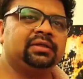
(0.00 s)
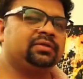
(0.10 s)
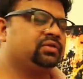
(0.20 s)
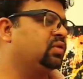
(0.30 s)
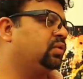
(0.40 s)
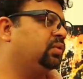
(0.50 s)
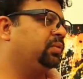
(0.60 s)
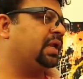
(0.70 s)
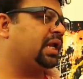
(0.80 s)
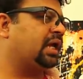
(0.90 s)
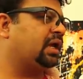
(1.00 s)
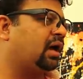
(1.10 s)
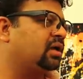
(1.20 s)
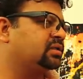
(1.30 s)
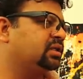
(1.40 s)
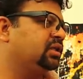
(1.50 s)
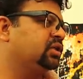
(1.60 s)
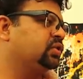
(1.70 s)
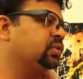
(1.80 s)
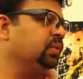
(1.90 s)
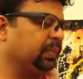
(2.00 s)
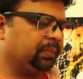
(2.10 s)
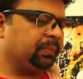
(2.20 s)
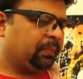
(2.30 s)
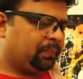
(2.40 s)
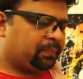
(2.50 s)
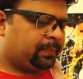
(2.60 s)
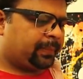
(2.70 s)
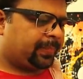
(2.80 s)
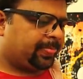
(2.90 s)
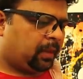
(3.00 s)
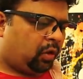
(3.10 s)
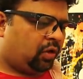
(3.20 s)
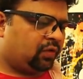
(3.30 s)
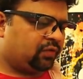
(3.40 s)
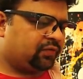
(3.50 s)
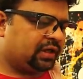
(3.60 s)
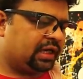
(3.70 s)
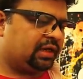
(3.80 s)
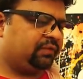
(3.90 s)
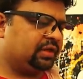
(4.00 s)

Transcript: So when I ask the issue of creative